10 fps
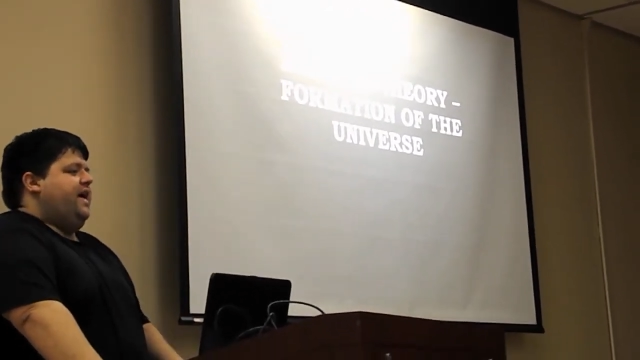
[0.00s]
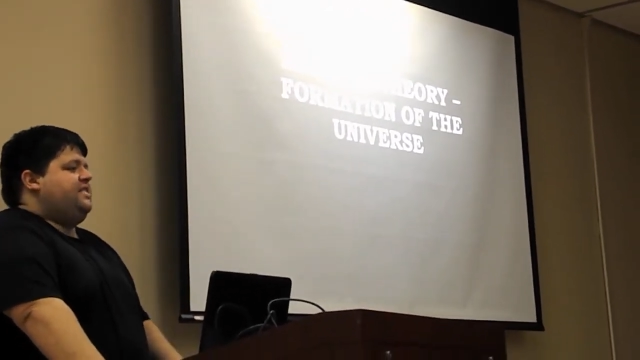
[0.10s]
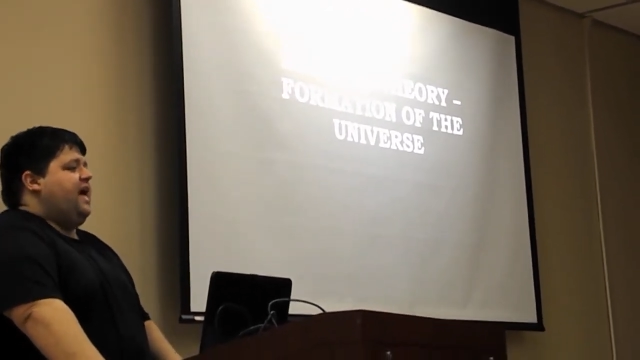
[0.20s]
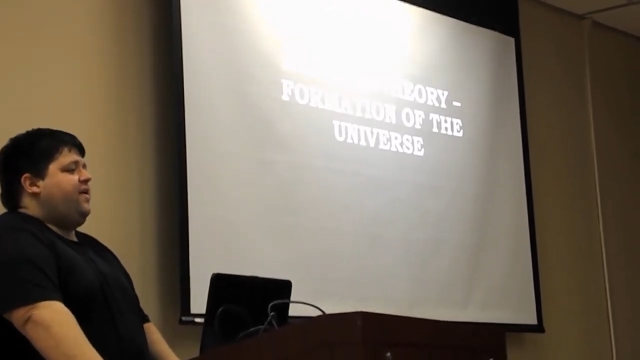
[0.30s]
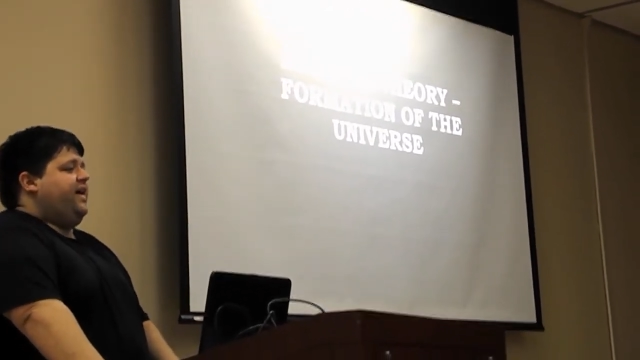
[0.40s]

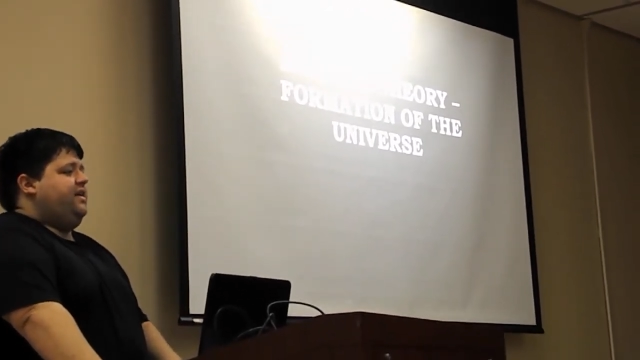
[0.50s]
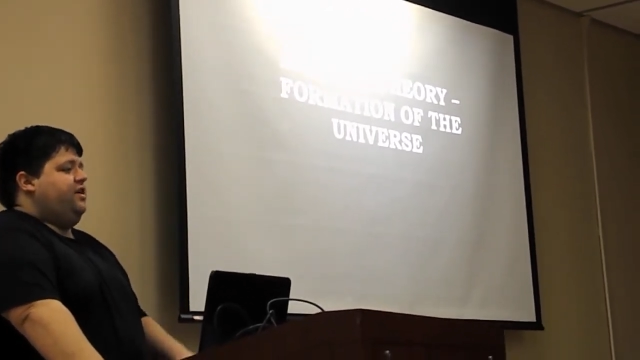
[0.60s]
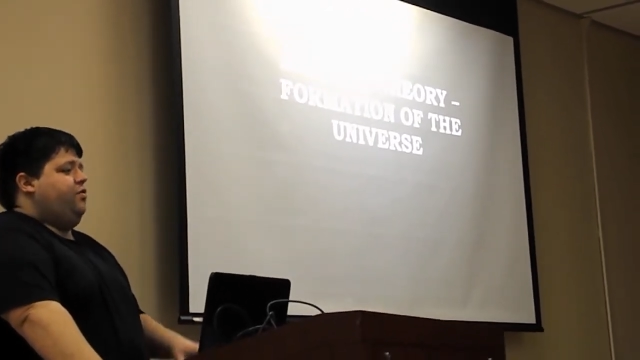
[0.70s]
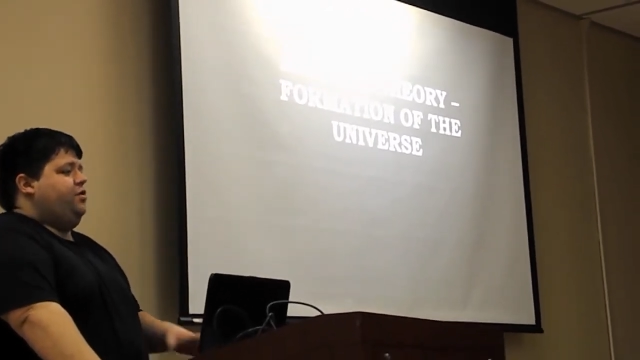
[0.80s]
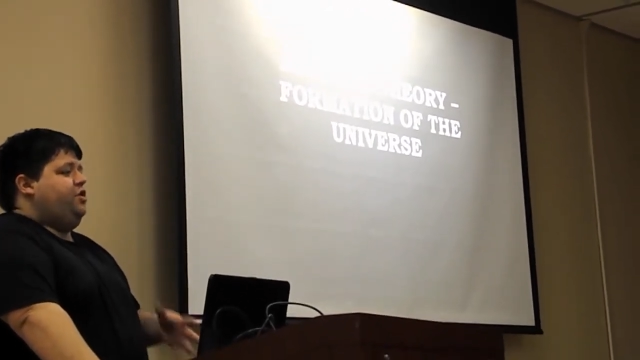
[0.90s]
It's not like
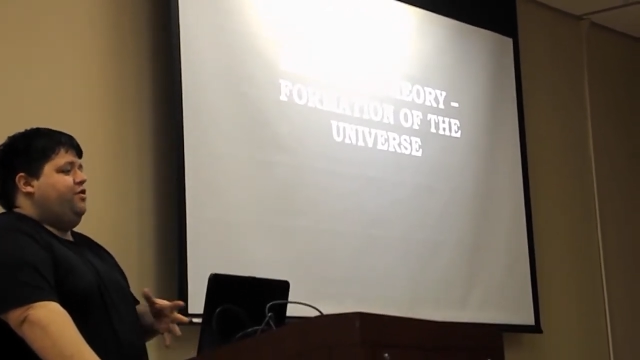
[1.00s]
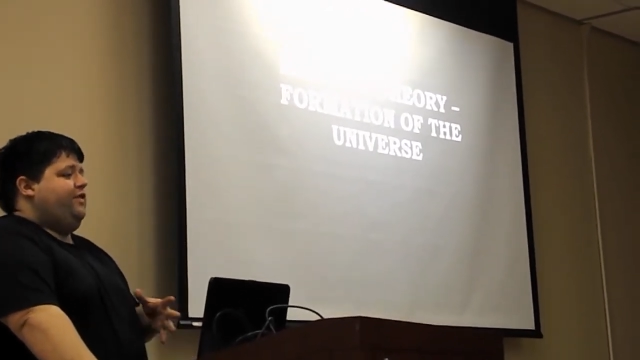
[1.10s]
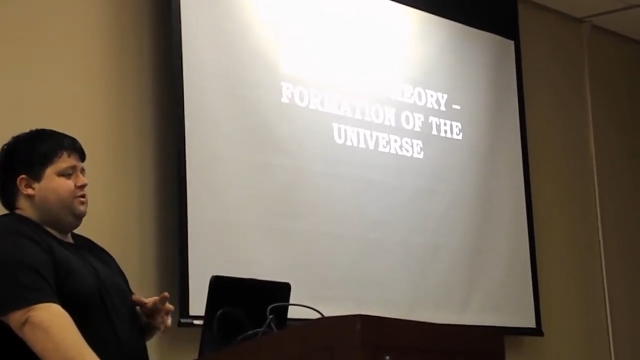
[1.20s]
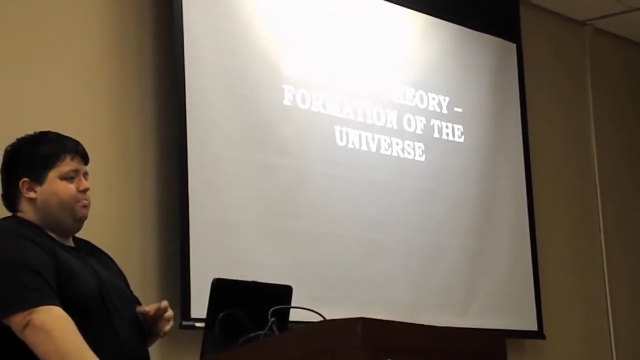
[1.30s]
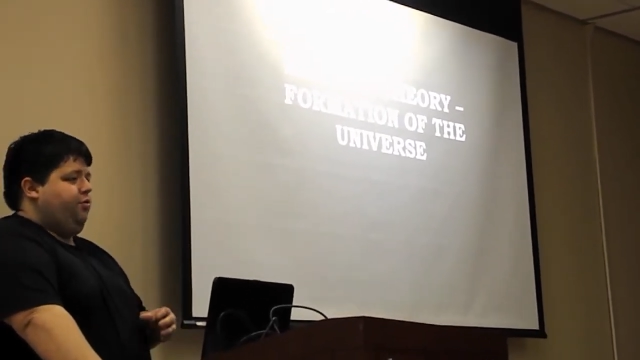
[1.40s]
the, the
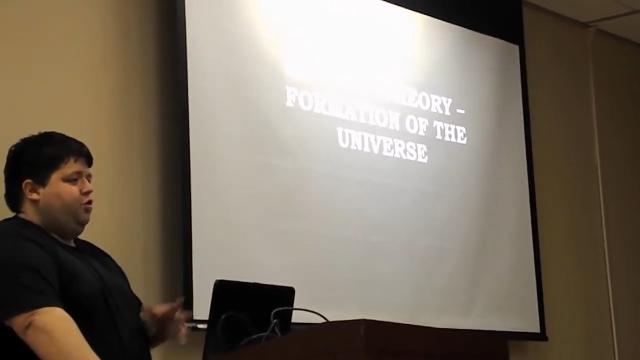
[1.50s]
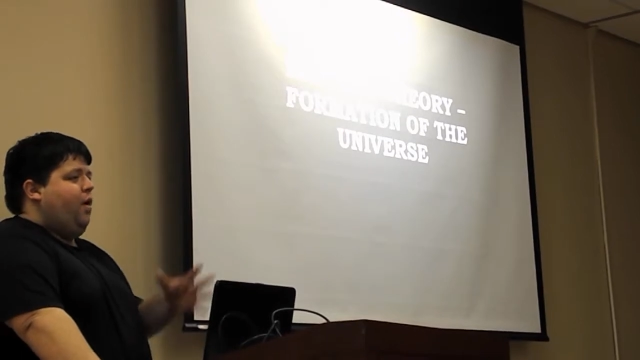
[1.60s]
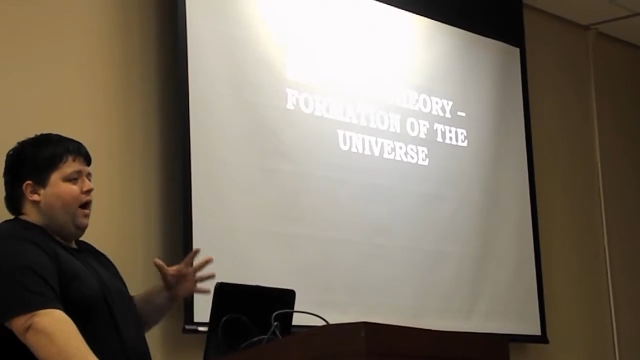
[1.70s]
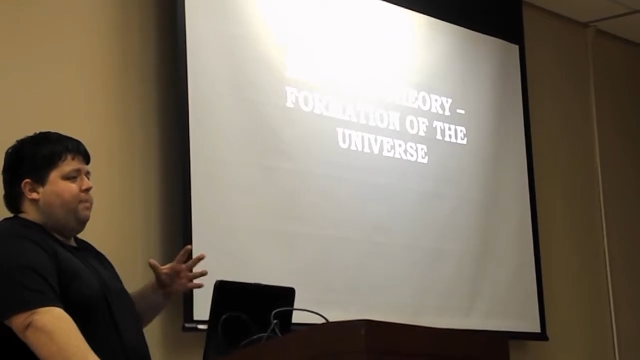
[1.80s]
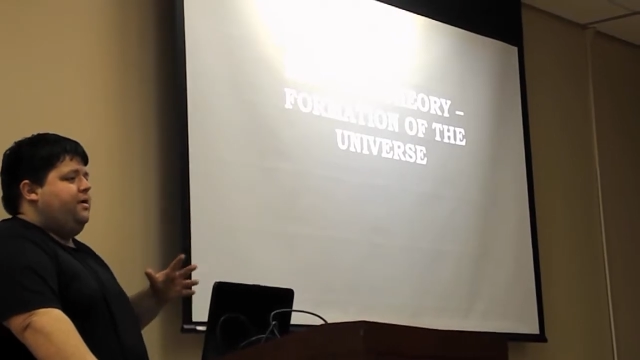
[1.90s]
universe
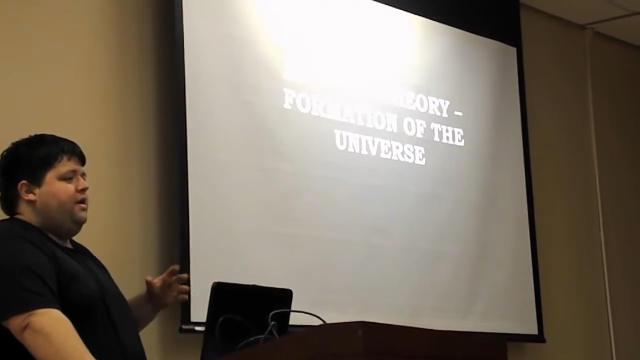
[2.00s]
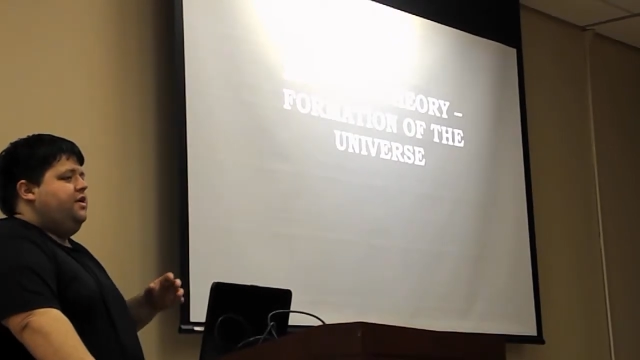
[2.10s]
blew up.